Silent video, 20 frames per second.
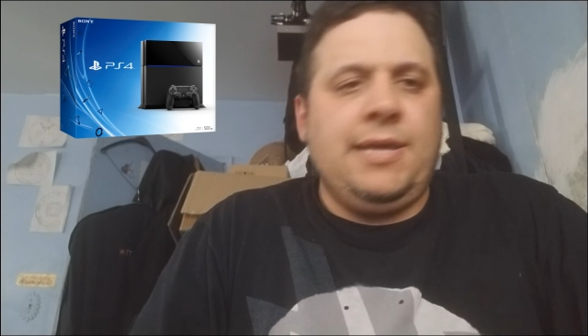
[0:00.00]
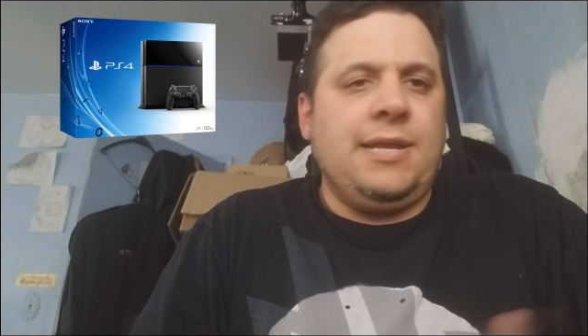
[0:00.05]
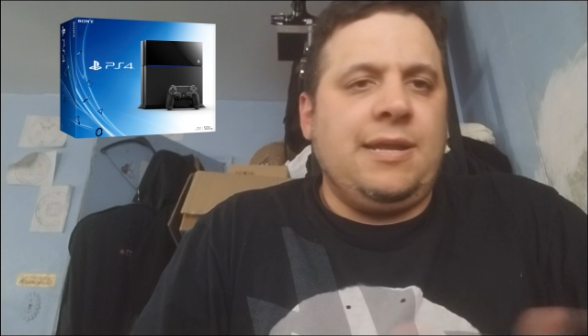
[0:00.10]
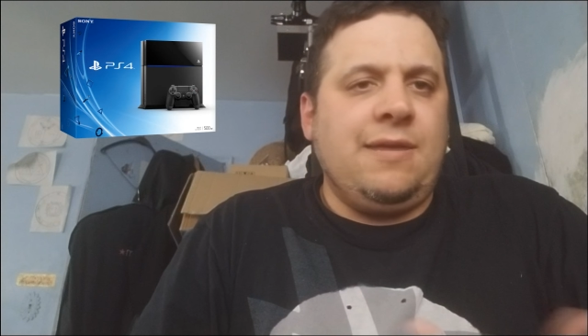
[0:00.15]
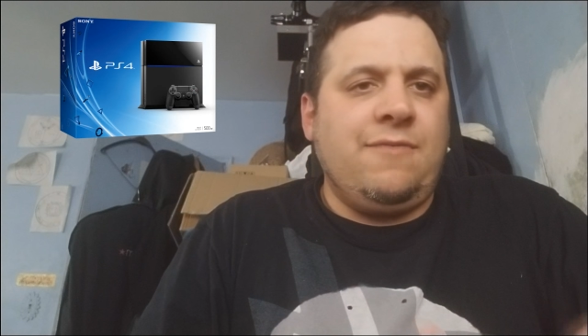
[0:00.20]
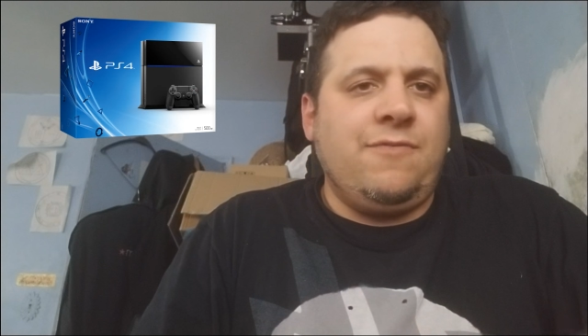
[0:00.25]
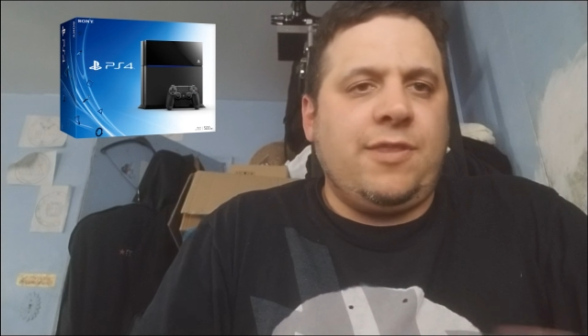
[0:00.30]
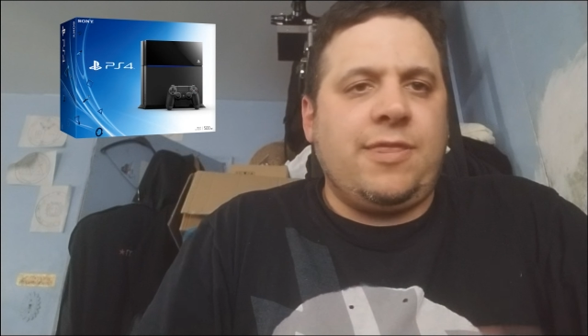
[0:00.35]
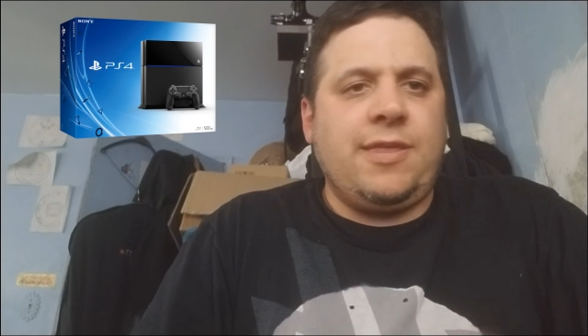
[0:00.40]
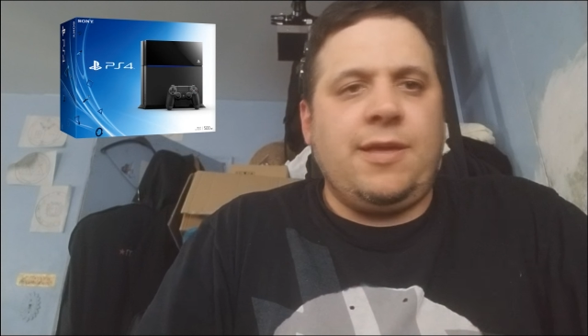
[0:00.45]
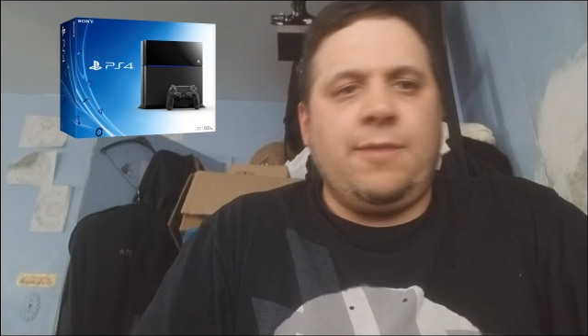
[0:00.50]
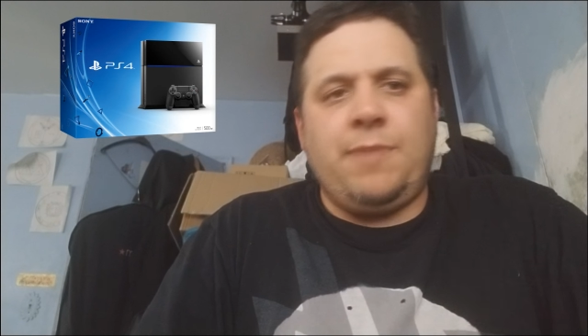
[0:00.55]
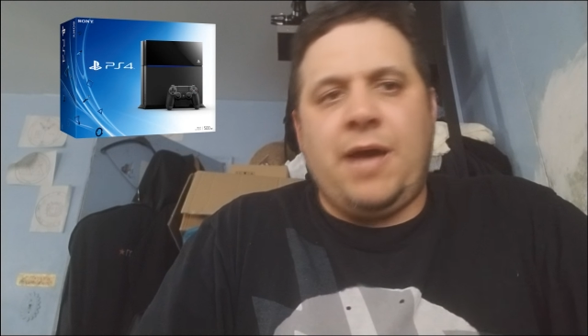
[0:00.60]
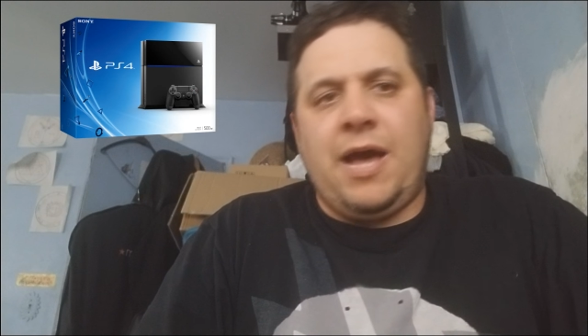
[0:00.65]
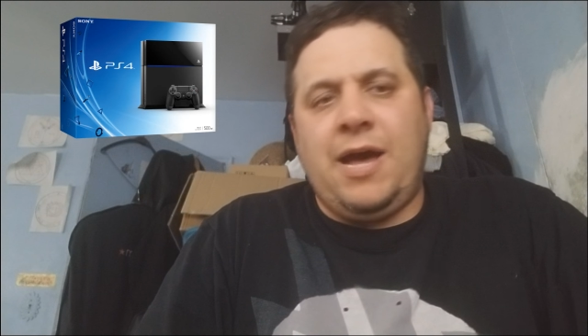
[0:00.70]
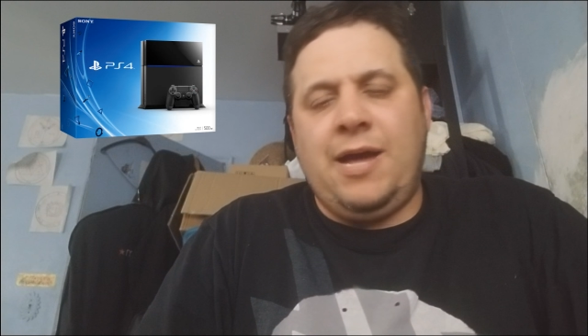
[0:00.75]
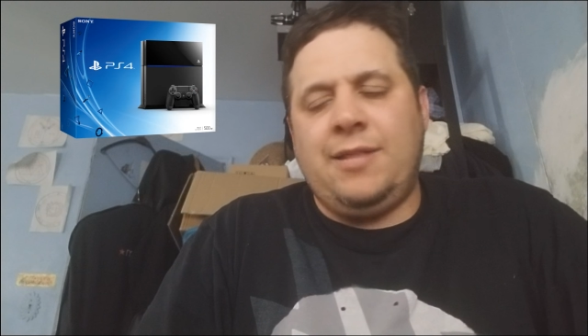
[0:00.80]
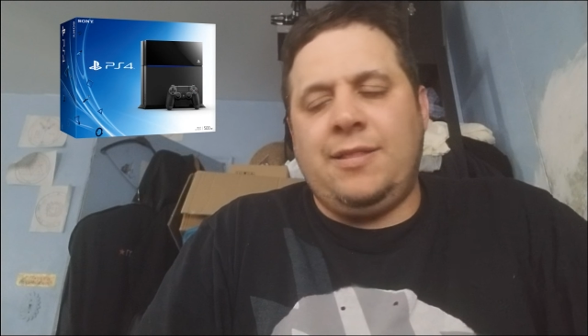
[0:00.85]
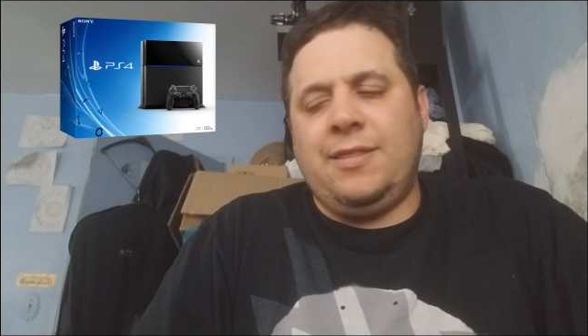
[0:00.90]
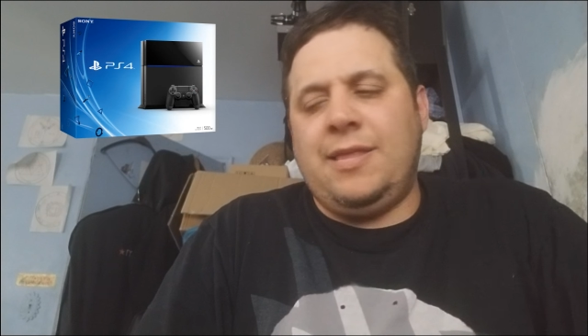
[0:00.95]
and everything
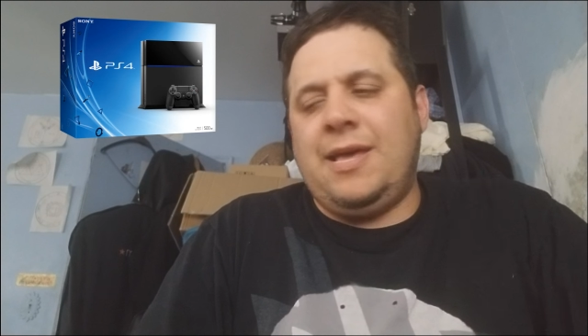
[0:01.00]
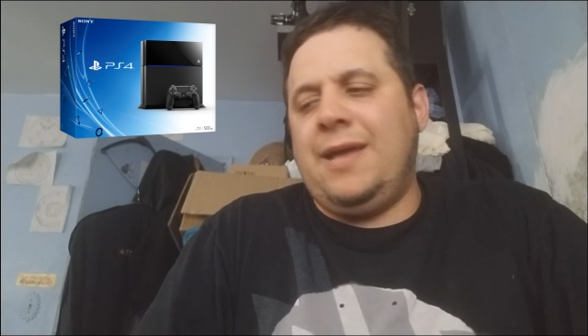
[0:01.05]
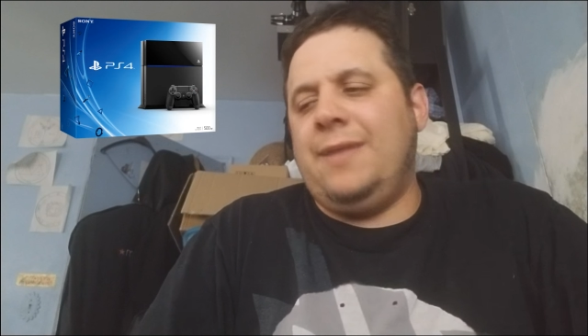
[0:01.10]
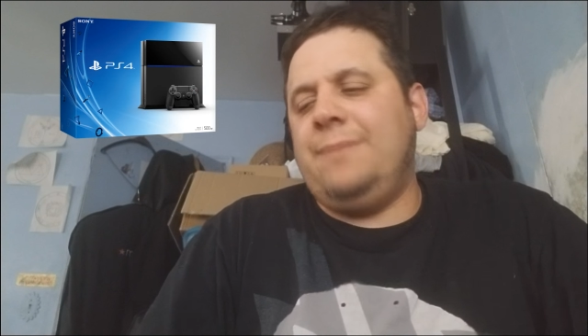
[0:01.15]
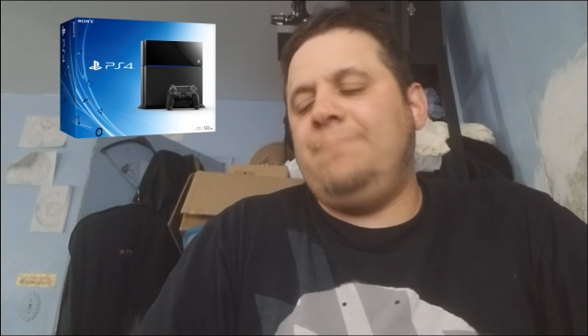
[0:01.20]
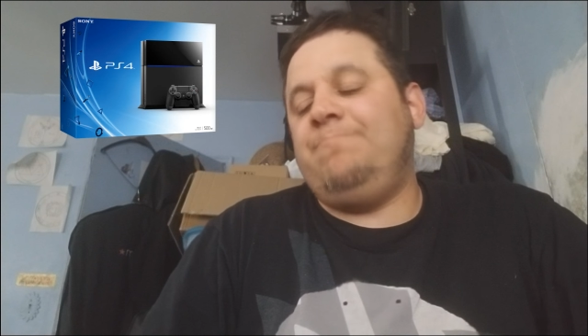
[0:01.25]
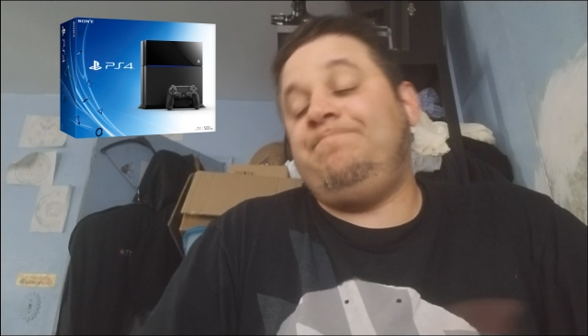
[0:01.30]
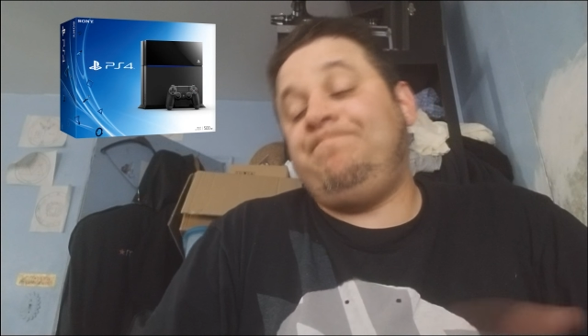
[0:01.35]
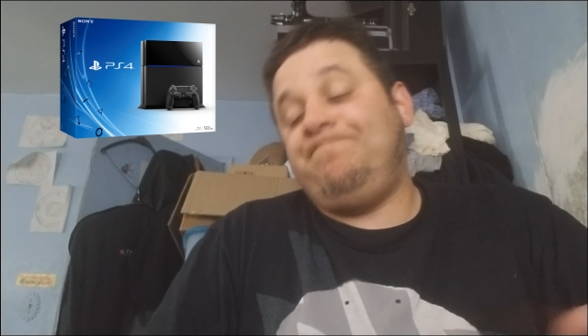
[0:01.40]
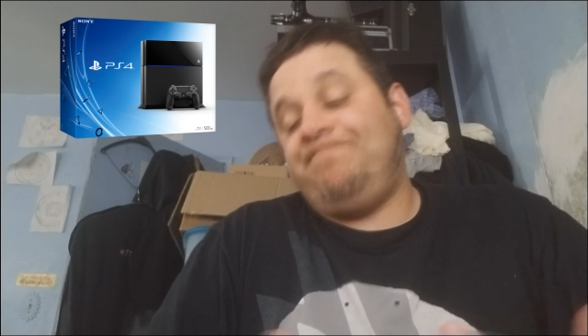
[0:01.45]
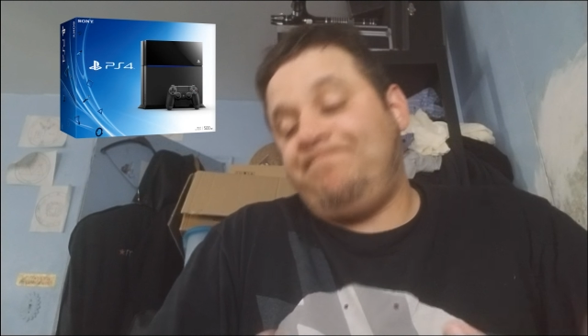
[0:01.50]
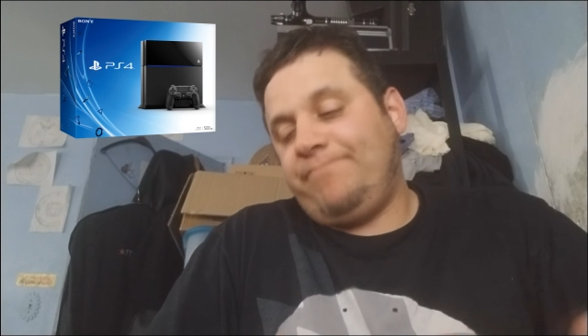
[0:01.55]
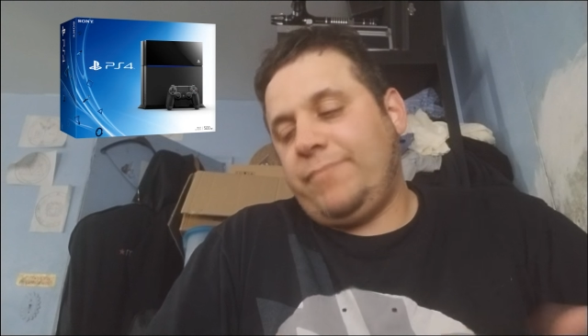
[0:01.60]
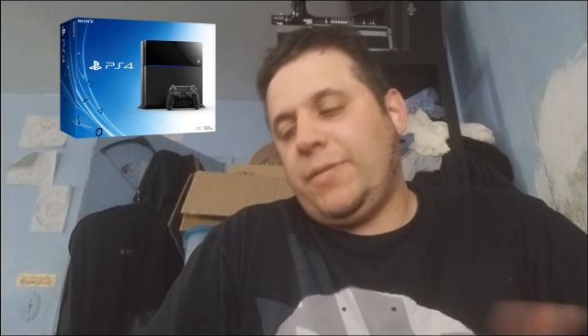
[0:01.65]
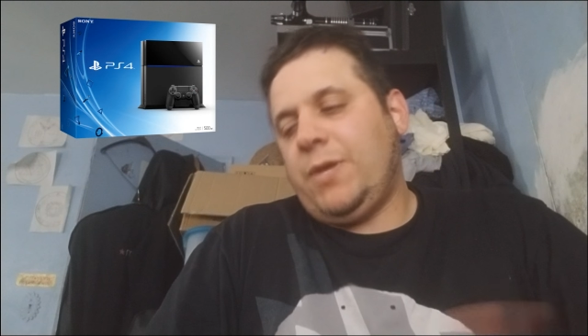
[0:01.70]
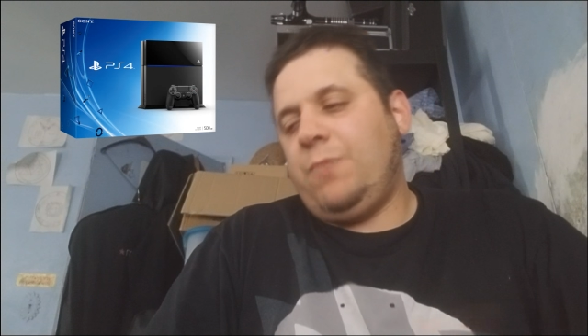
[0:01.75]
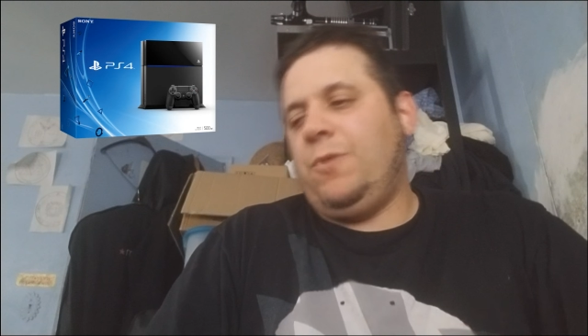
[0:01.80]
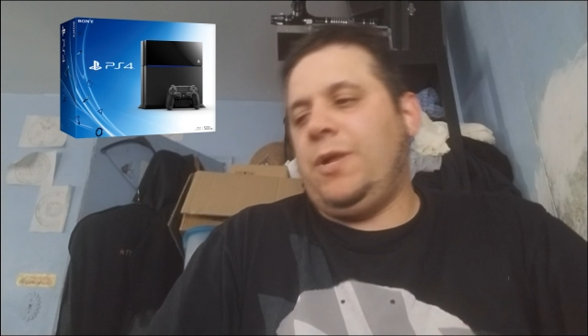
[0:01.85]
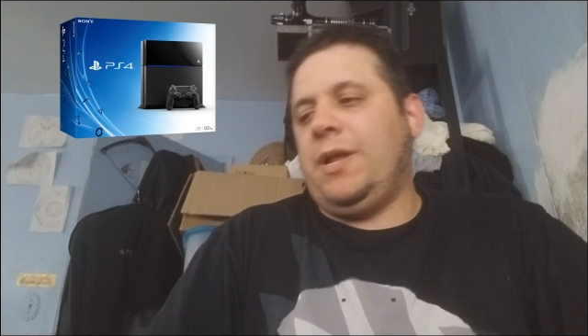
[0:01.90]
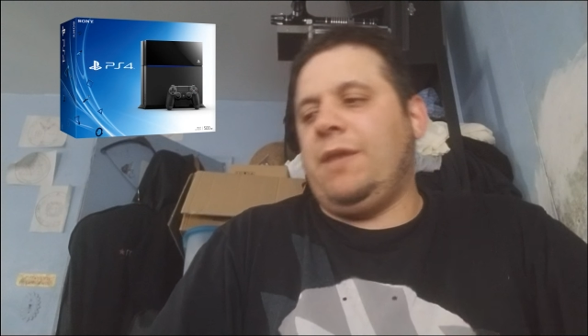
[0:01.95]
behind that.
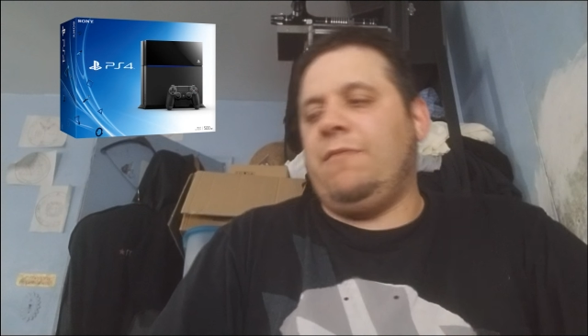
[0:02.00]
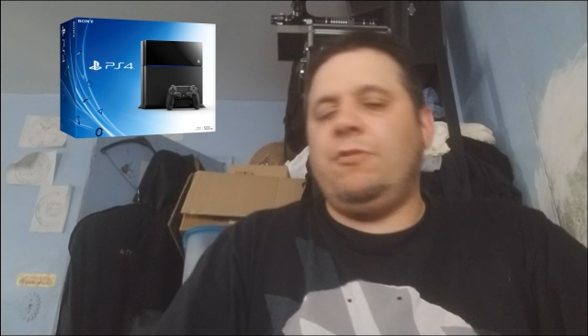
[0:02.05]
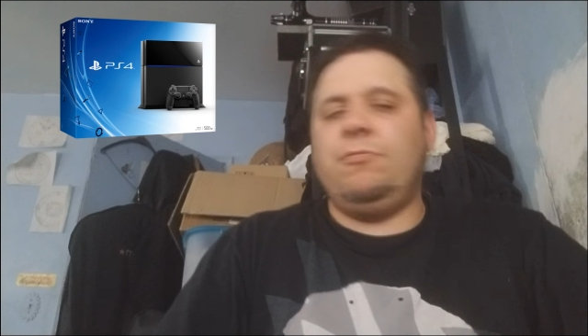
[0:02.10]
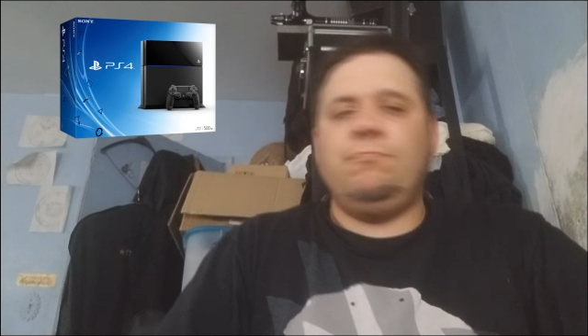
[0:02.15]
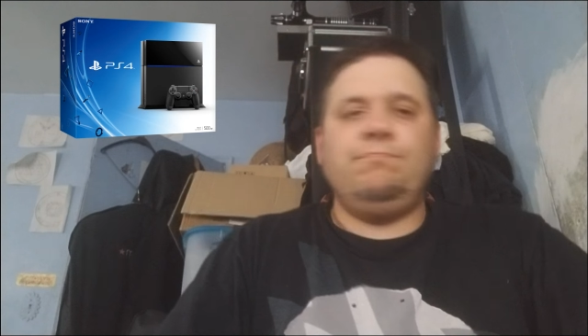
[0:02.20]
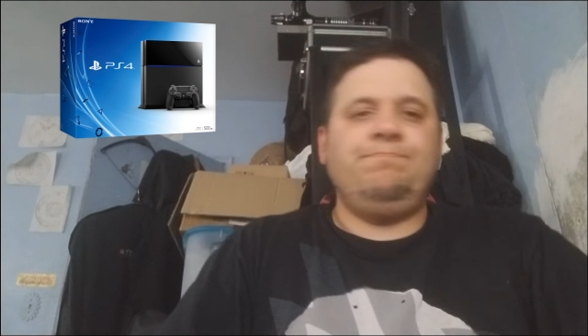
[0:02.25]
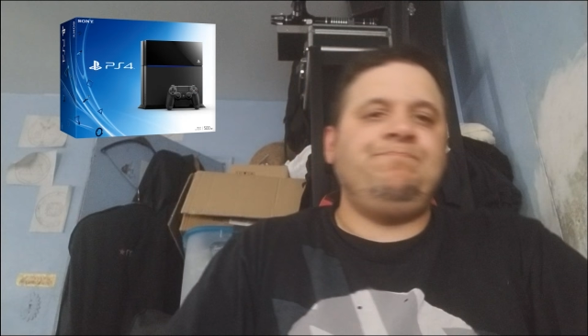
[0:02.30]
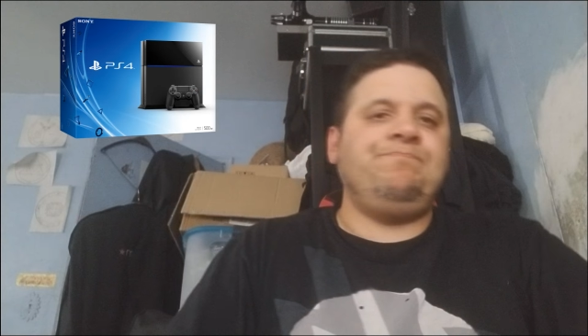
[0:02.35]
Whatever.